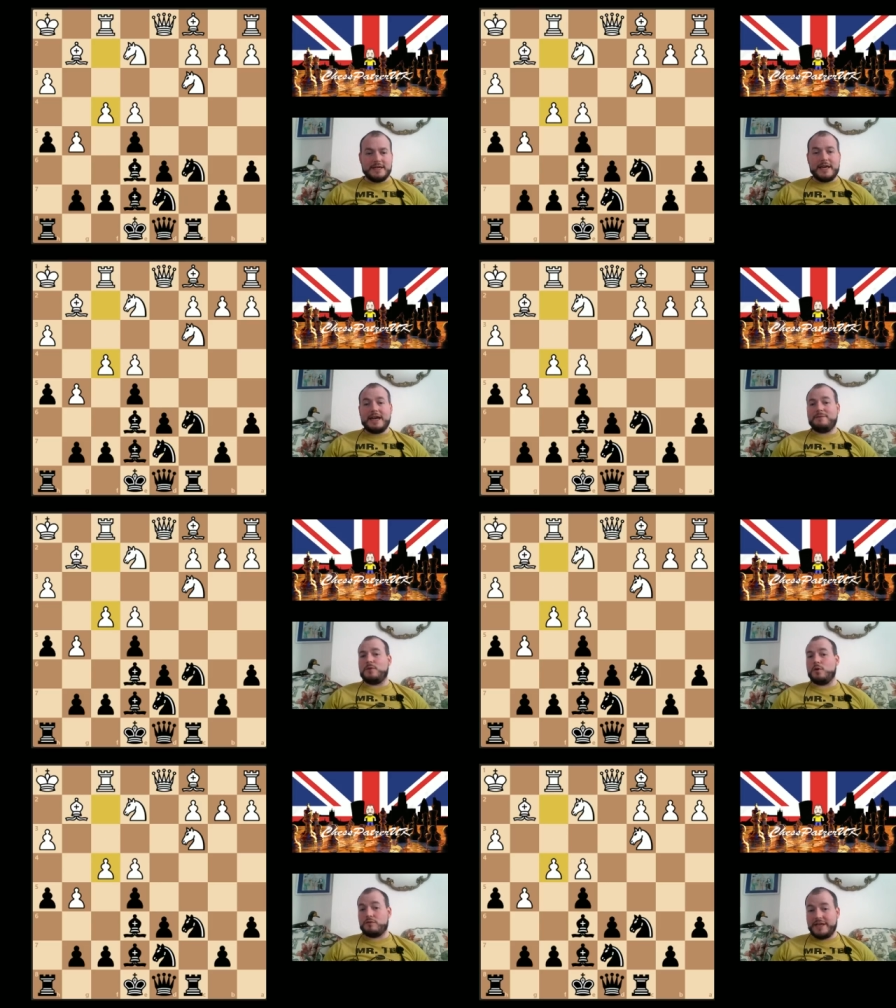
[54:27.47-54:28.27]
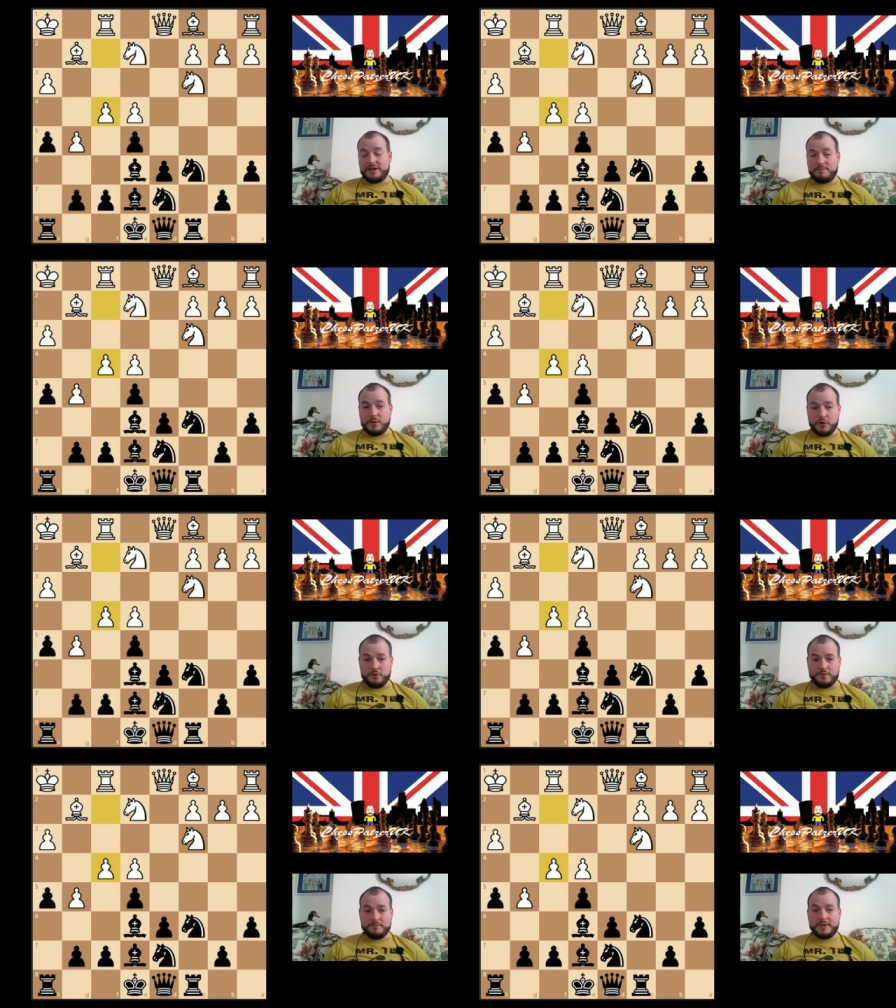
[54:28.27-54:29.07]
f4, really good
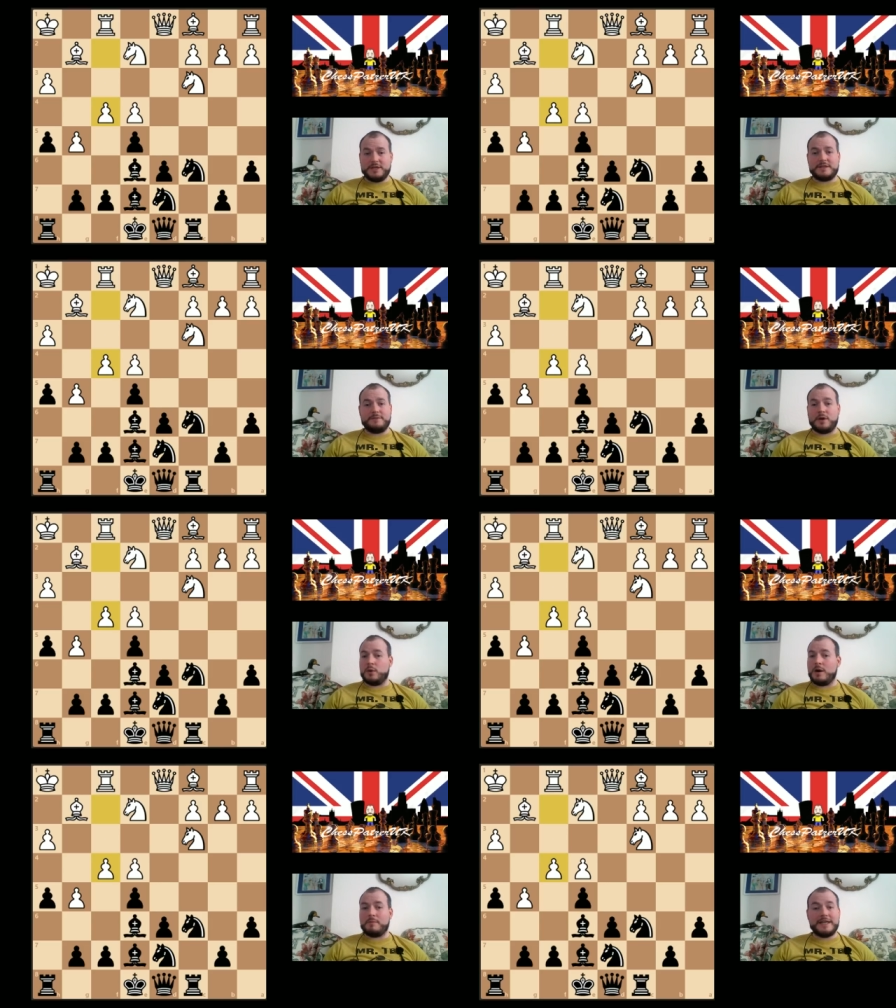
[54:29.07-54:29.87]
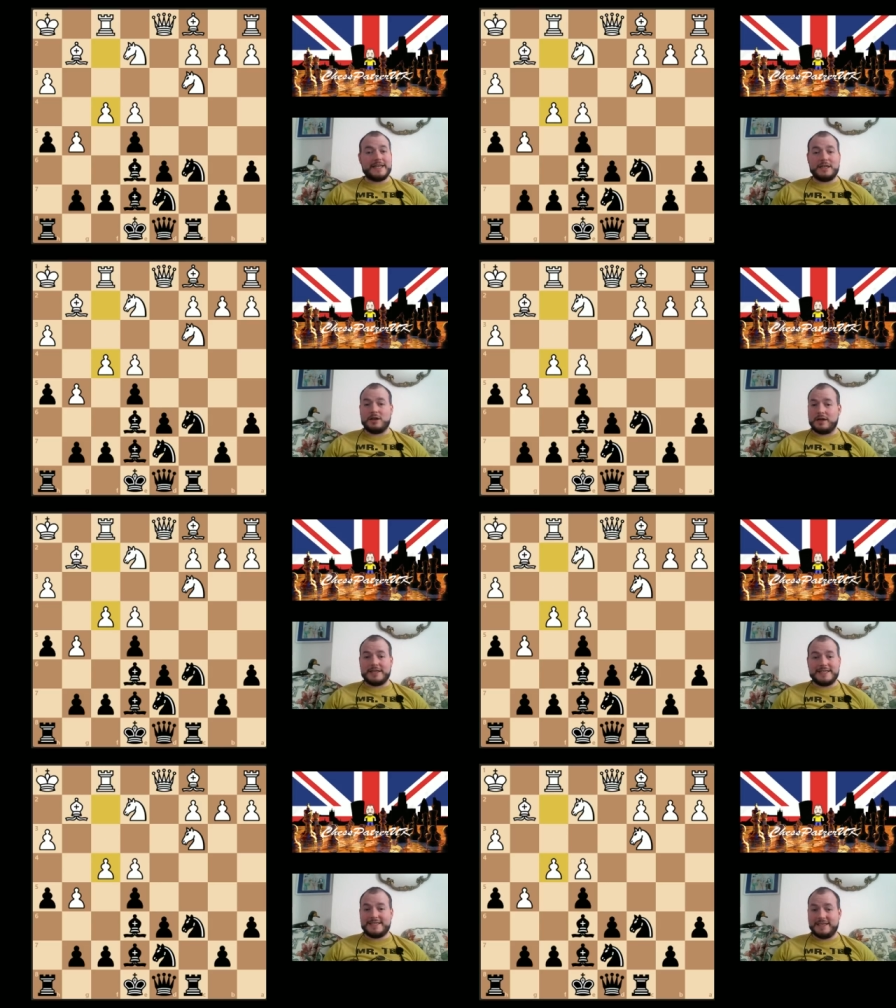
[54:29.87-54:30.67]
move because the follow up I
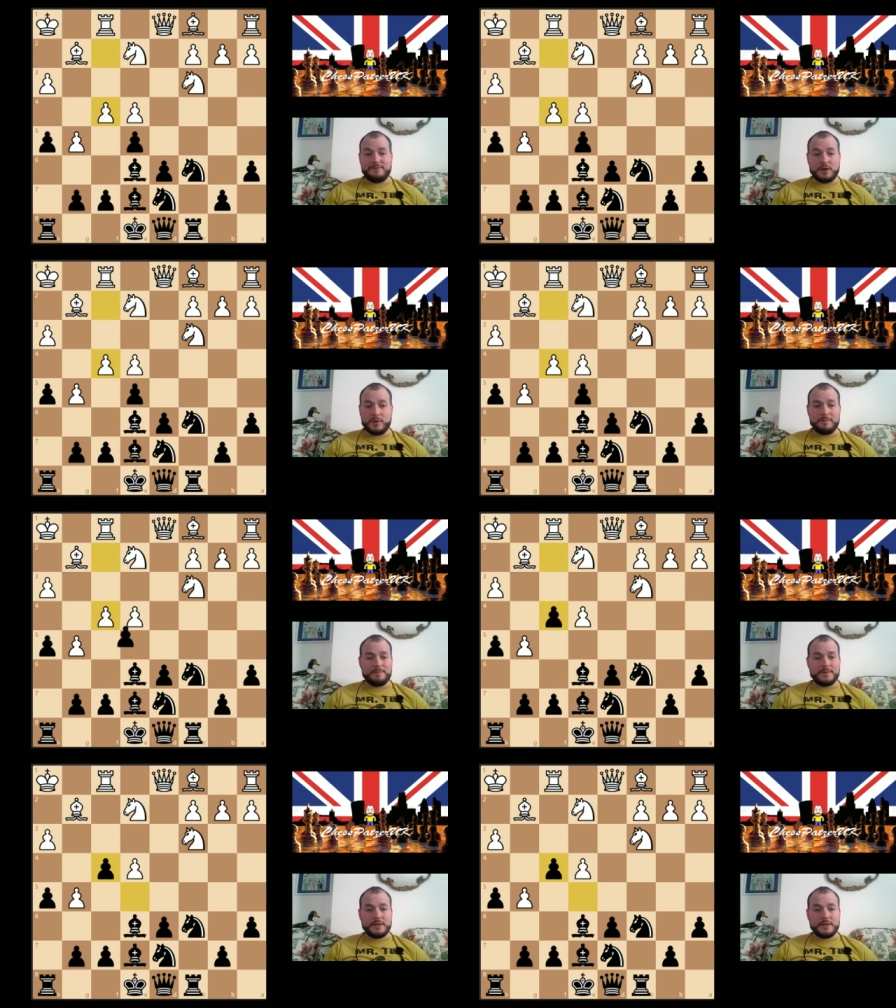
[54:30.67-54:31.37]
didn't see the follow up.